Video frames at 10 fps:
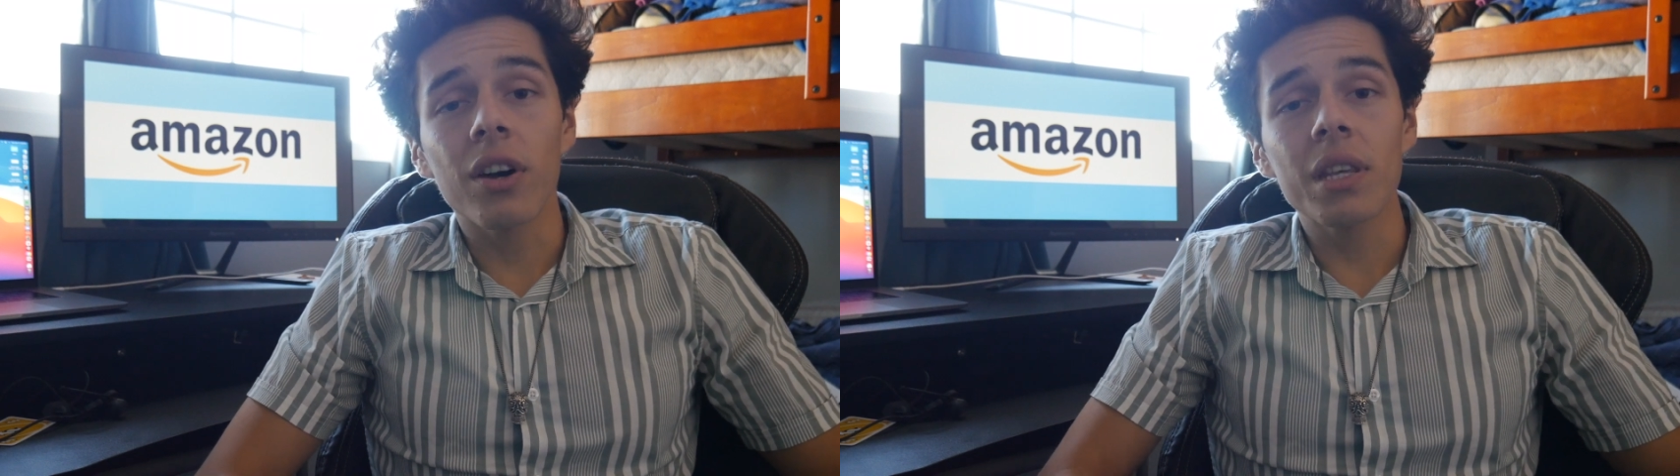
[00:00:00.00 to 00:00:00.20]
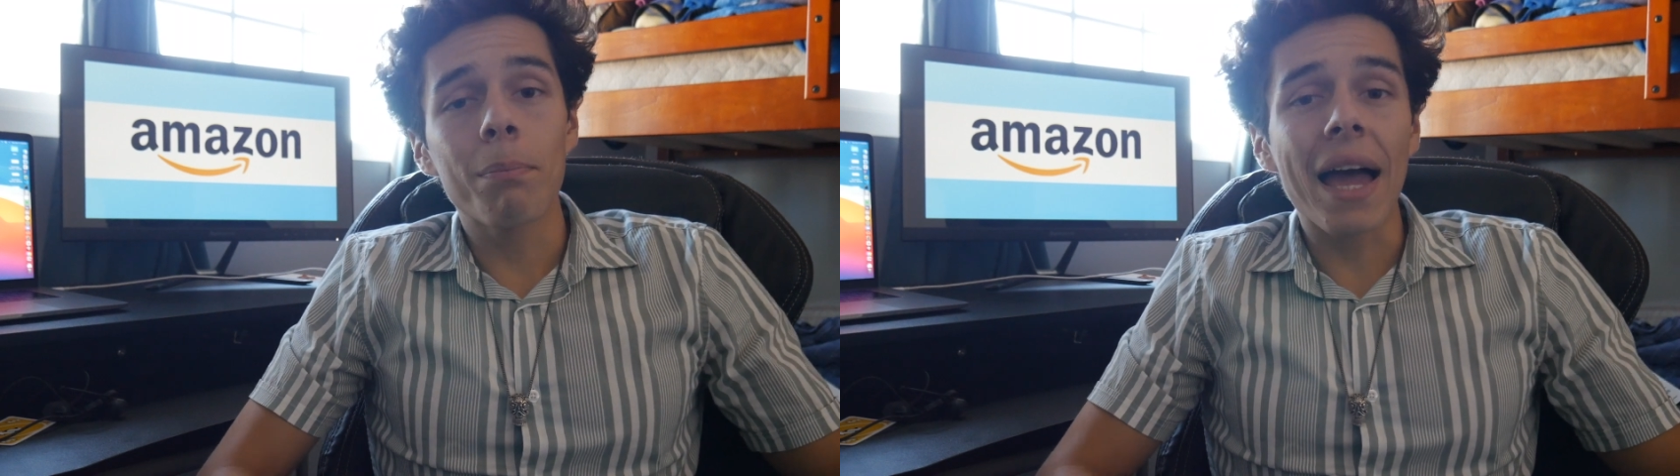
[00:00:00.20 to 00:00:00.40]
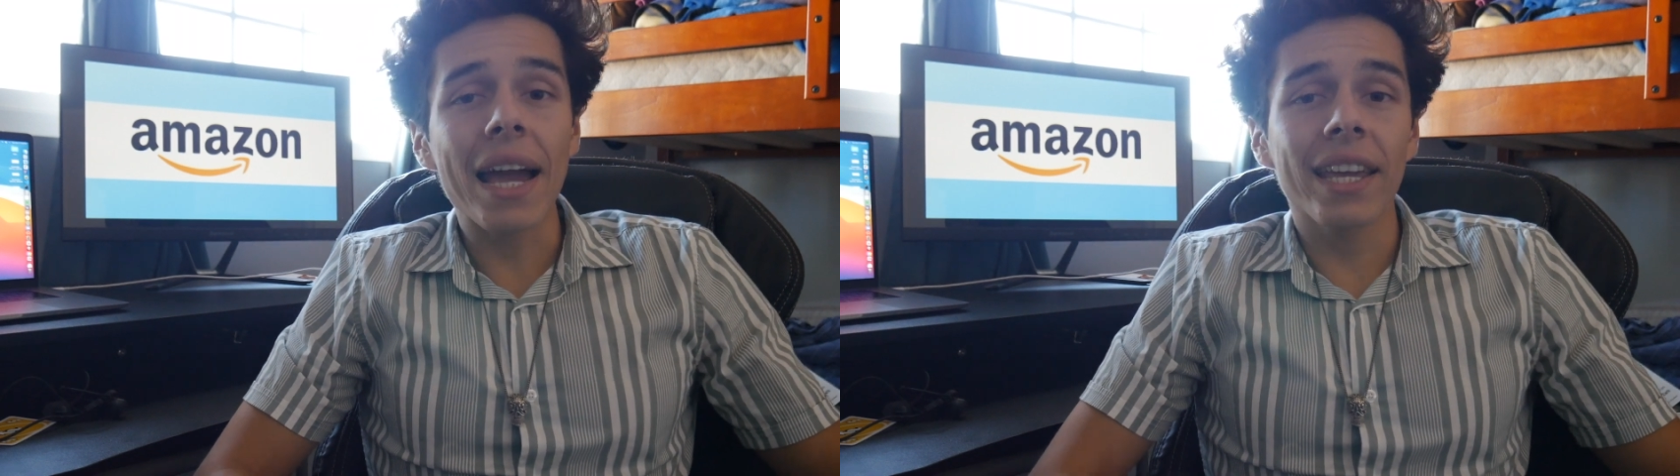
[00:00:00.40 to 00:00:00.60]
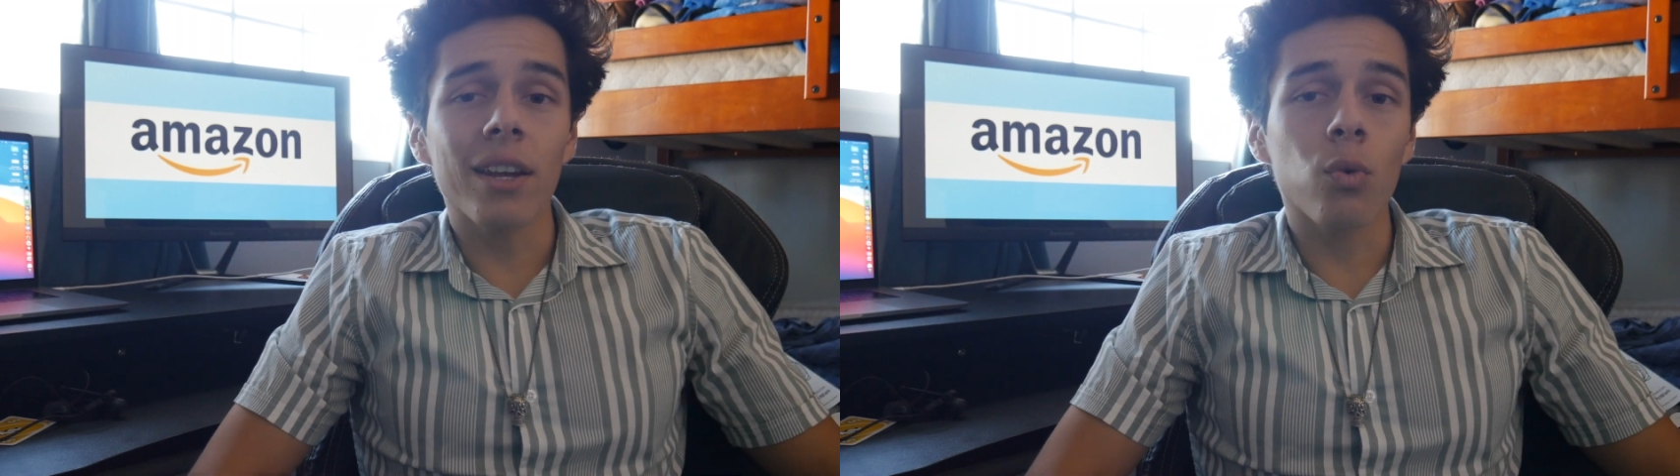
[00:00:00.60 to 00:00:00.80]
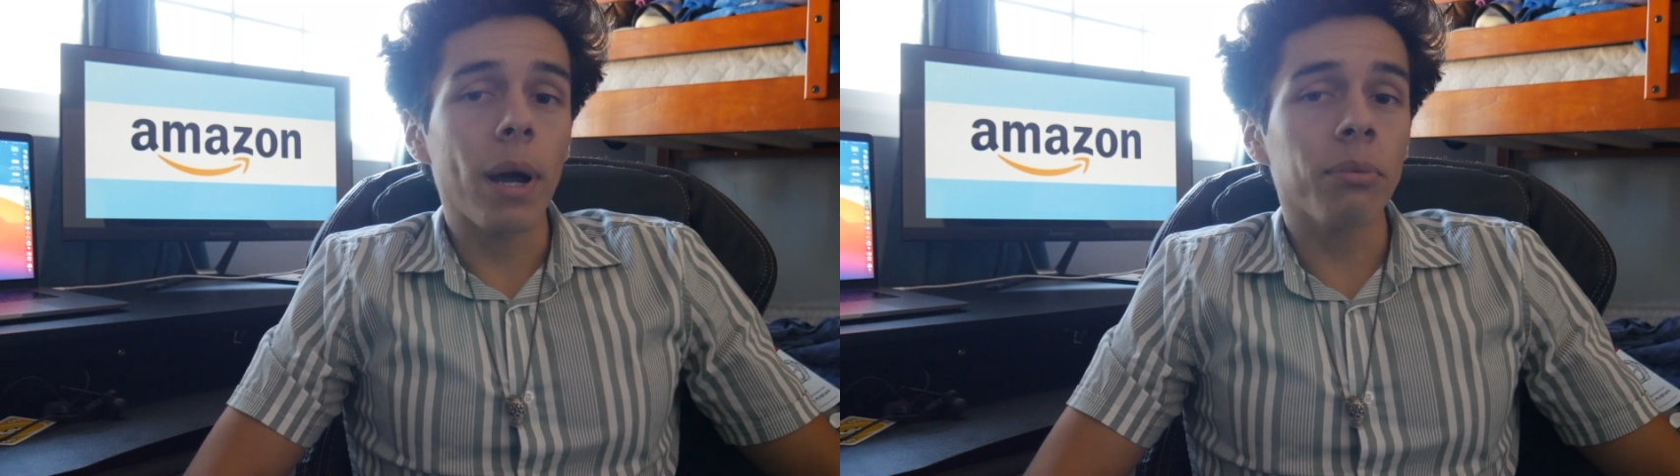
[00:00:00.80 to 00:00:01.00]
on the
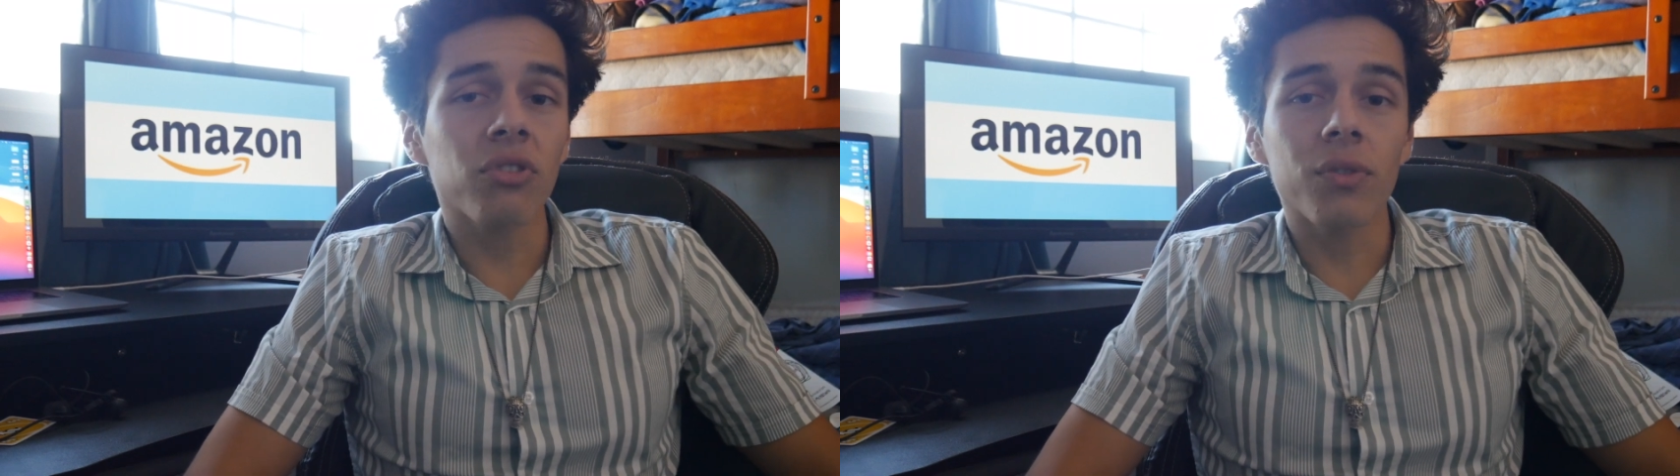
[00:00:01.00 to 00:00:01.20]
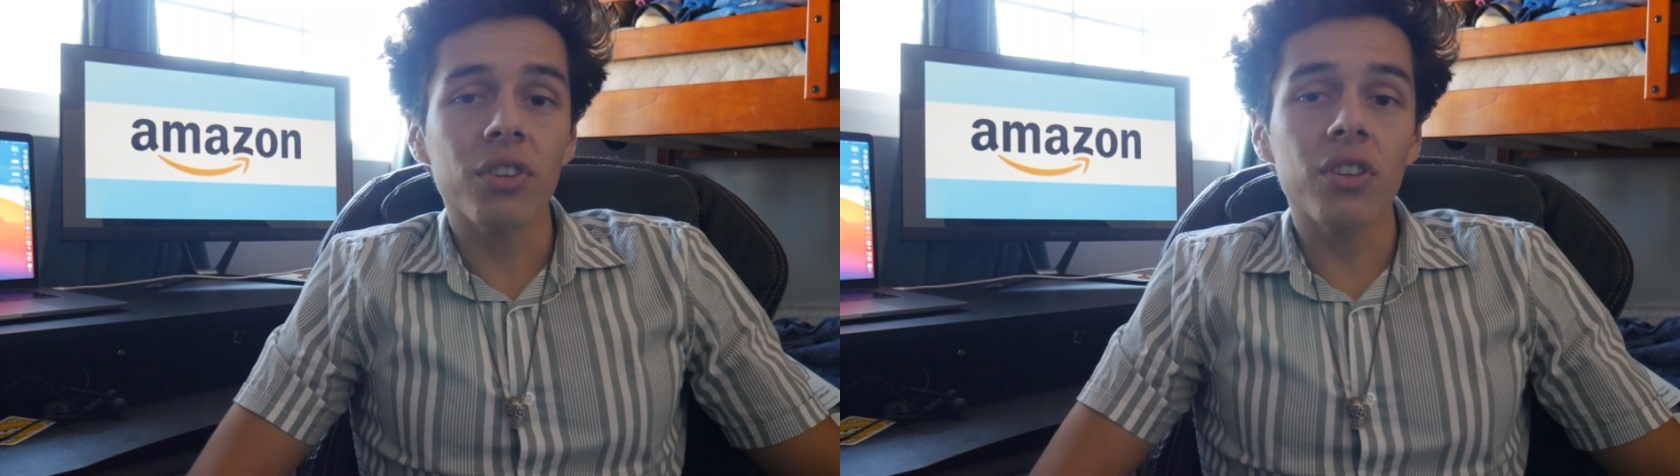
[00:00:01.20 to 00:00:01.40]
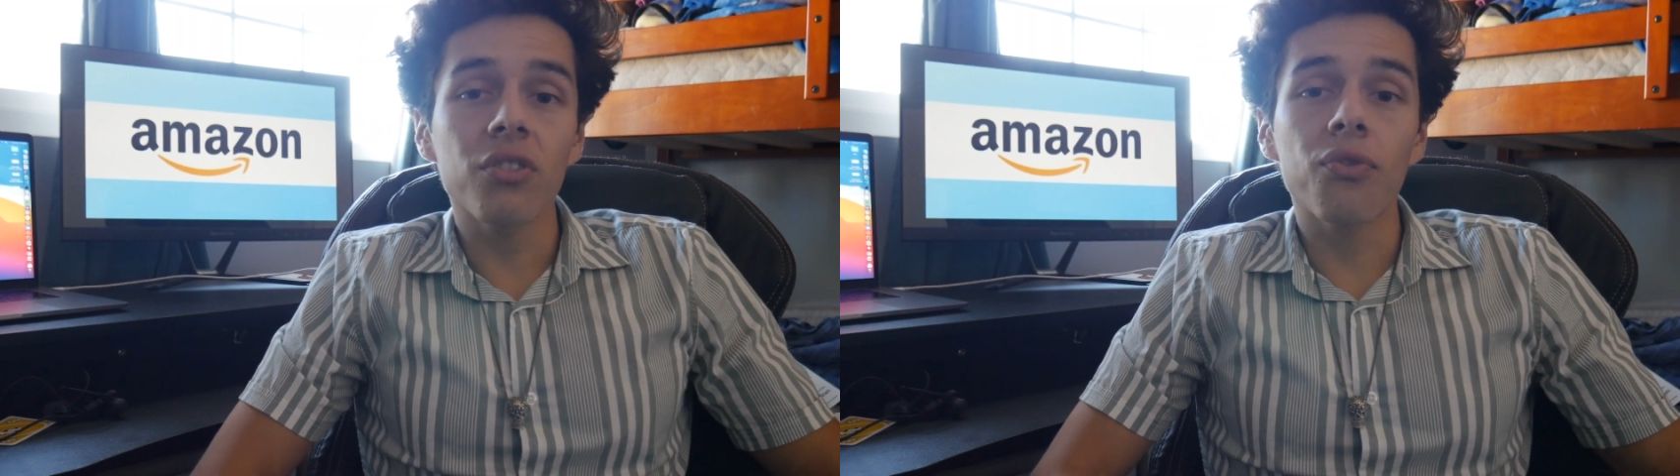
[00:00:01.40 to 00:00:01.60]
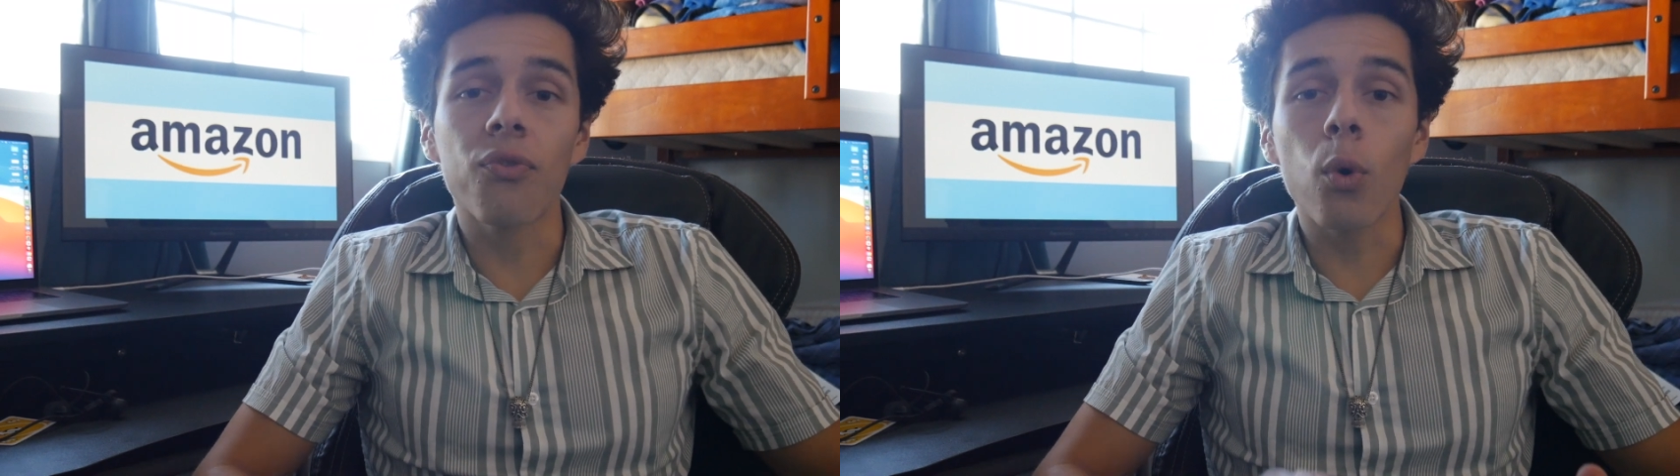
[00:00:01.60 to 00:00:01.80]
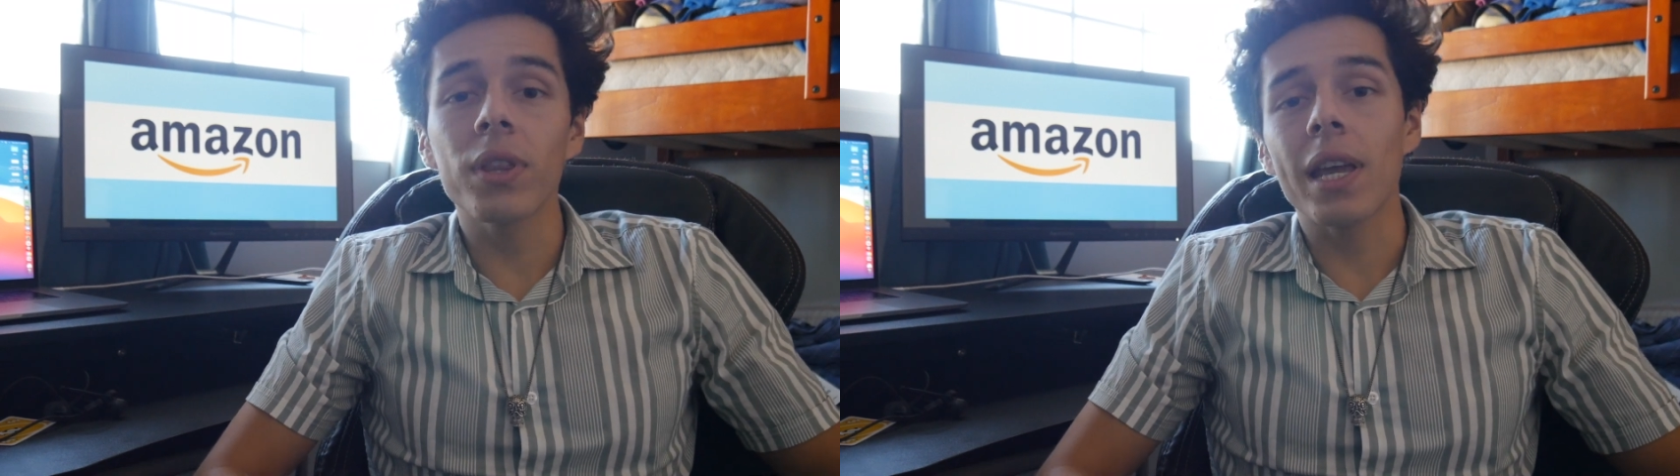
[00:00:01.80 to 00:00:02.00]
backend web services for